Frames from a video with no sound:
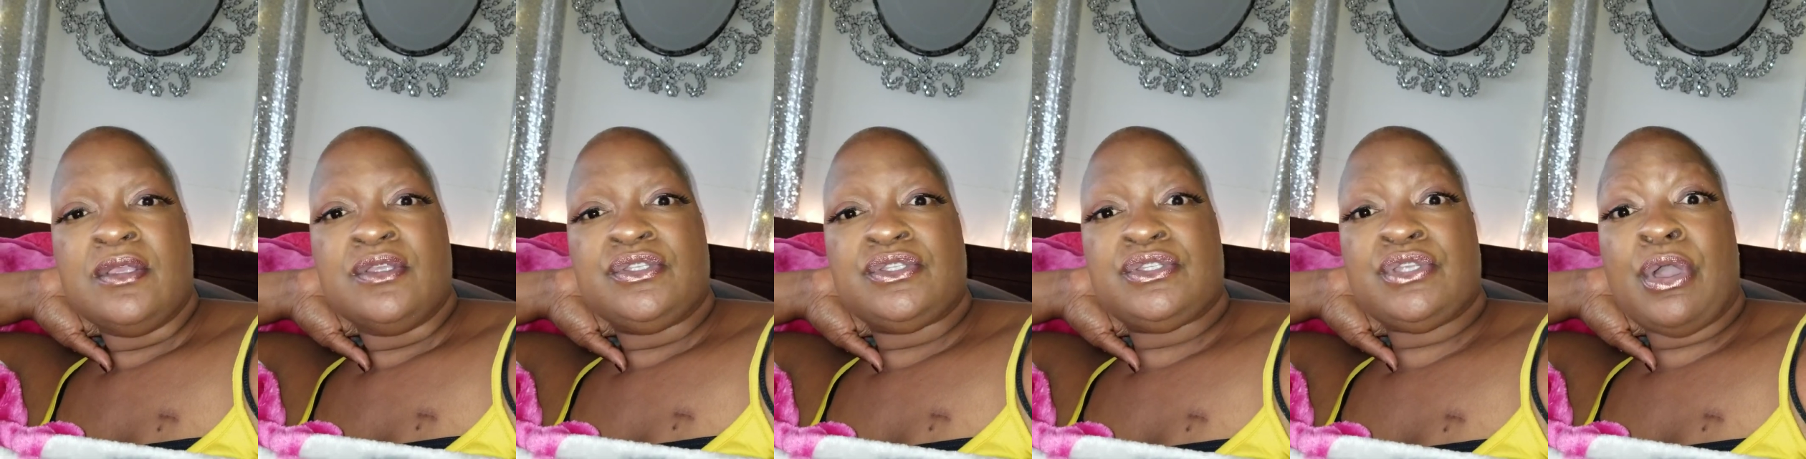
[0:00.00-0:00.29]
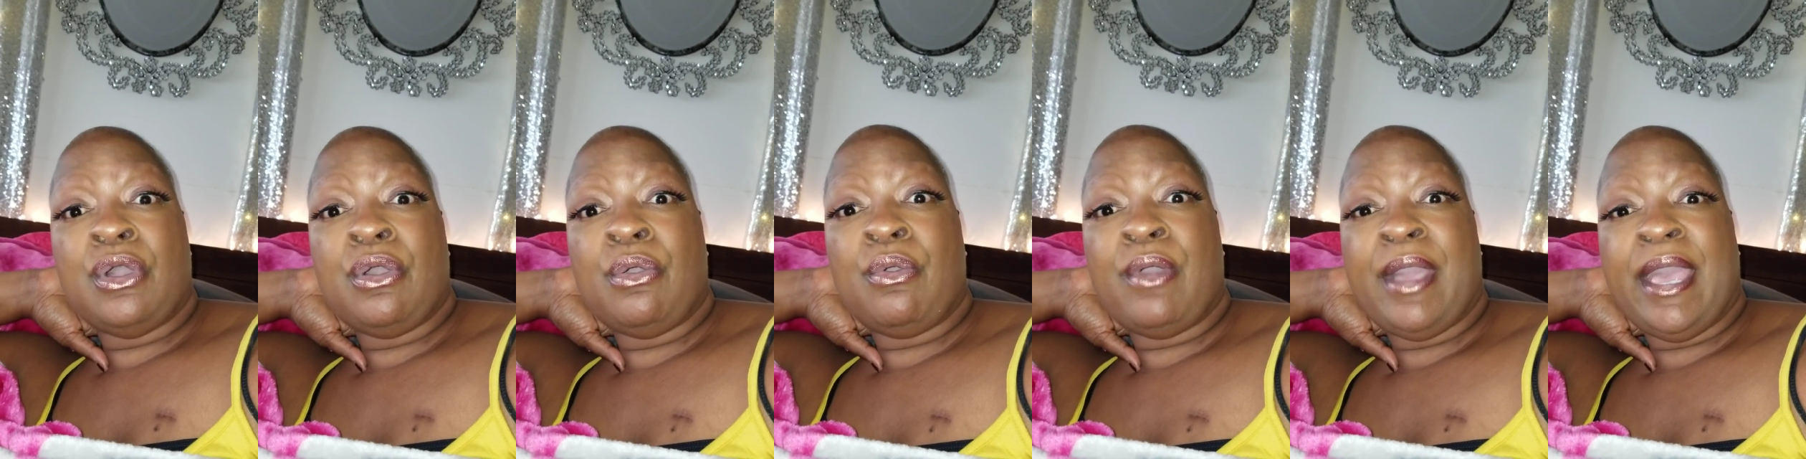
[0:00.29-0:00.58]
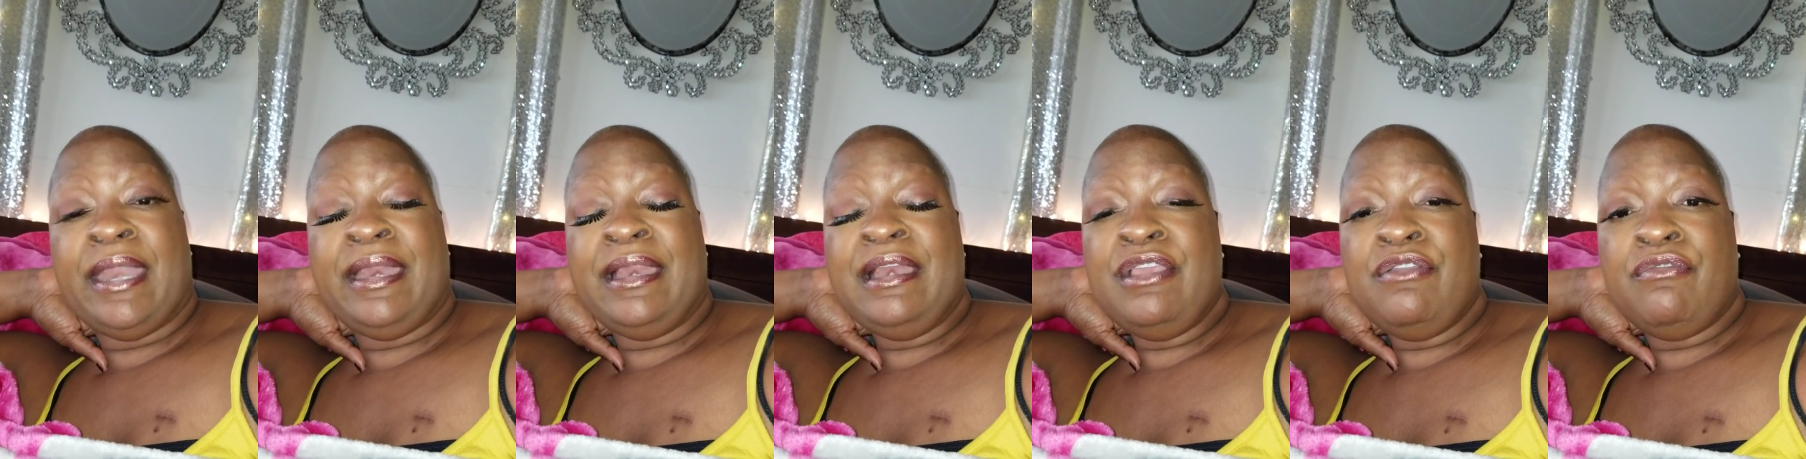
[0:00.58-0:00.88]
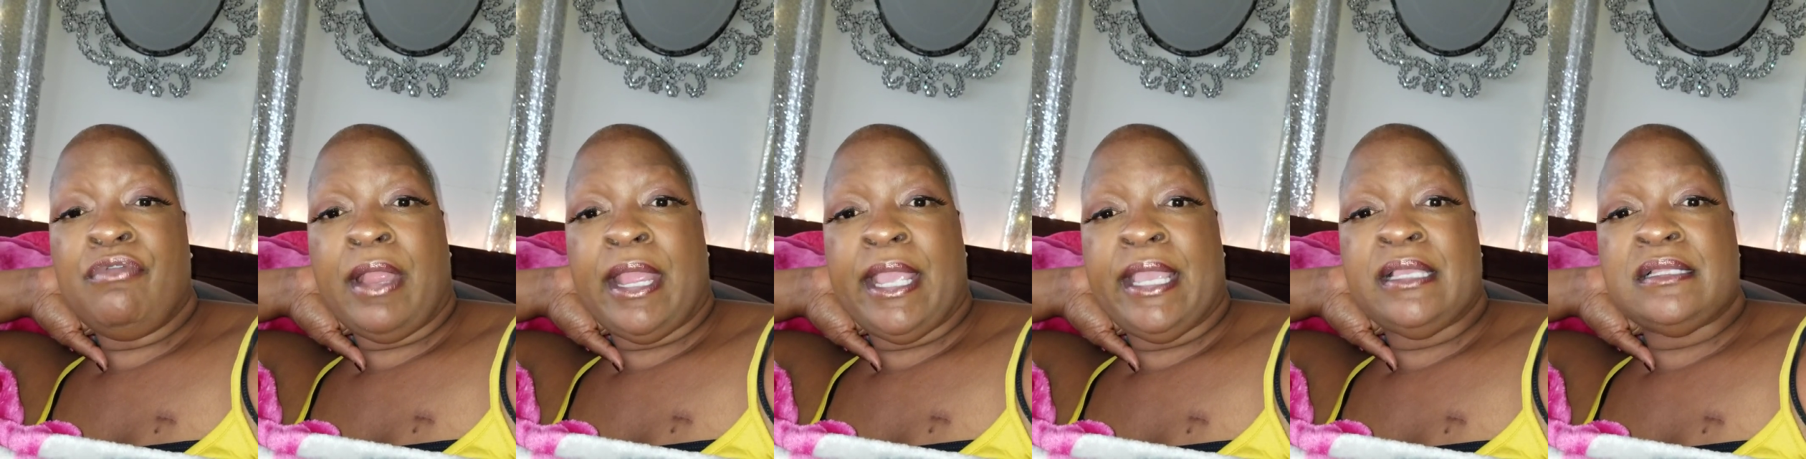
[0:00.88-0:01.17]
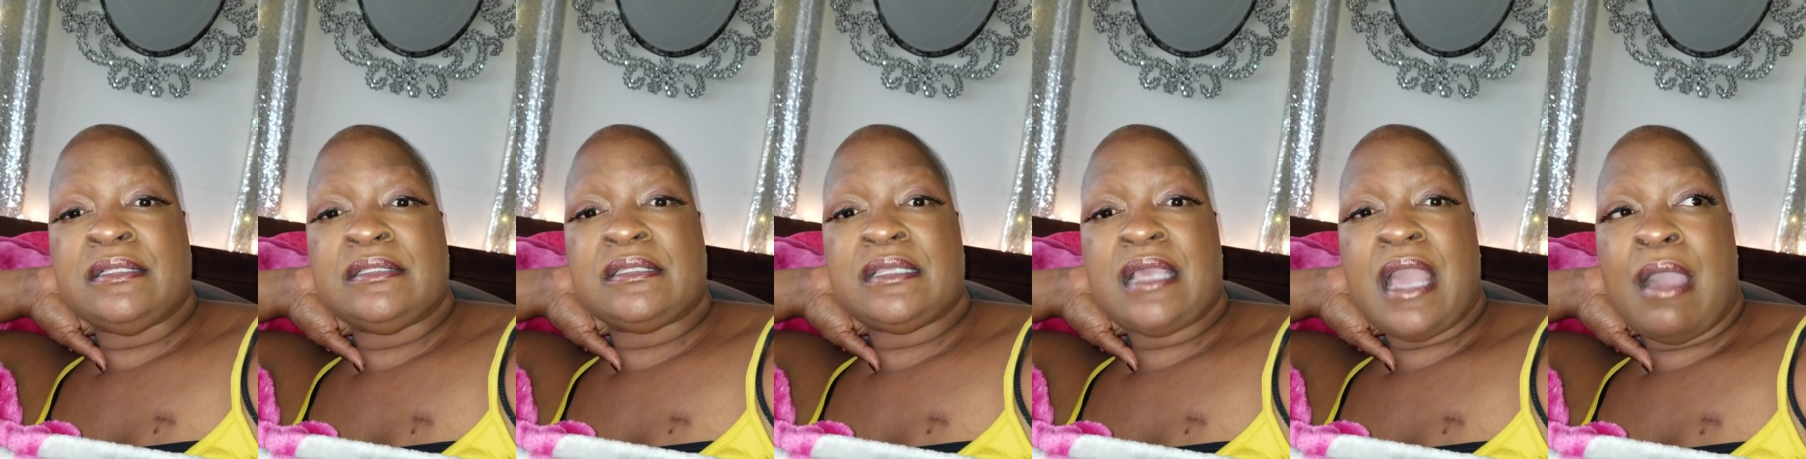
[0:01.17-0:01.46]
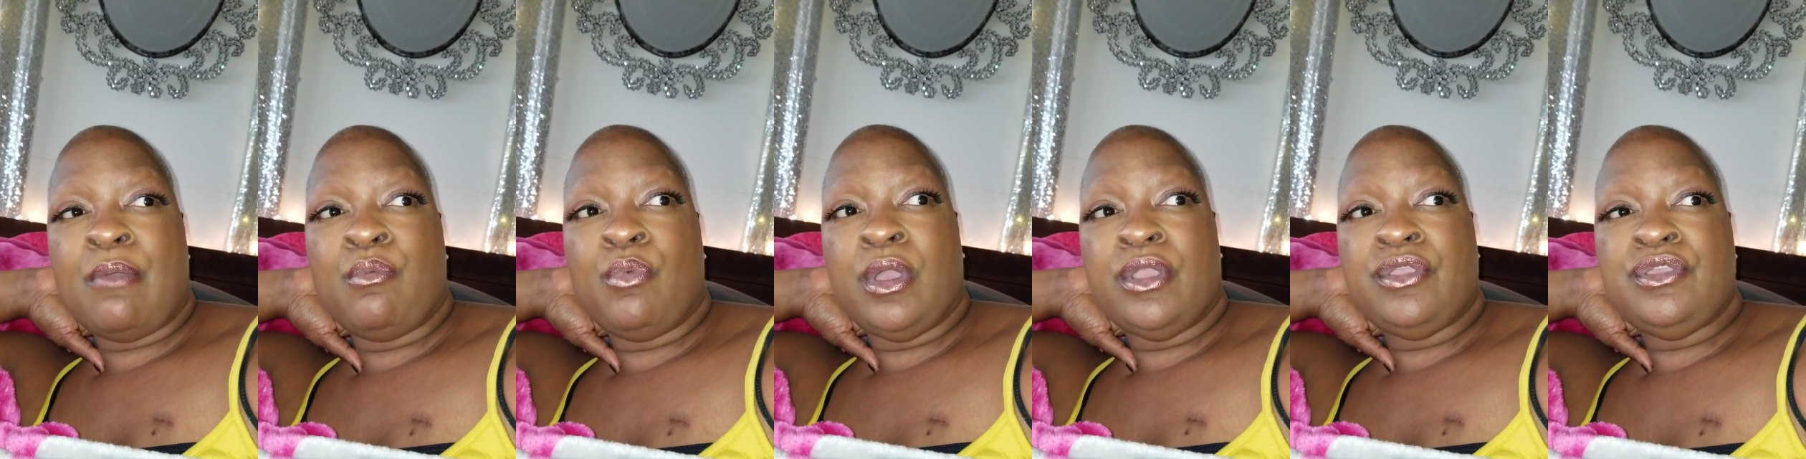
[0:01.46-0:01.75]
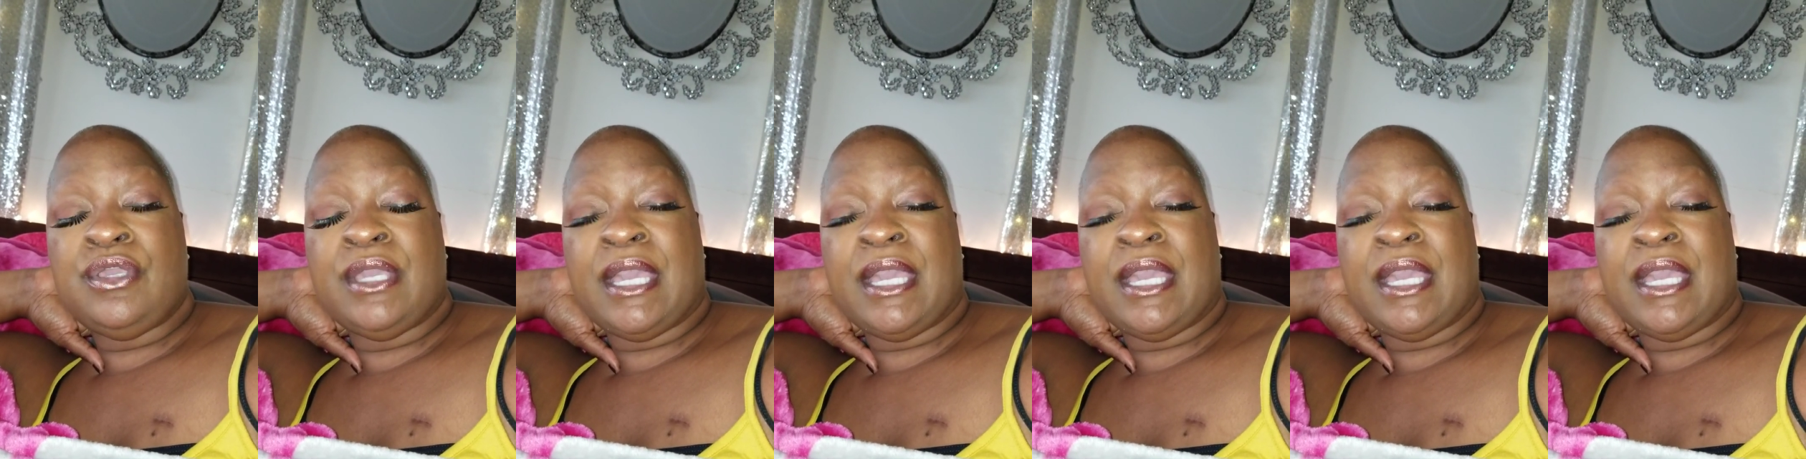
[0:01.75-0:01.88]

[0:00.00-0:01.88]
So, at any rate, I want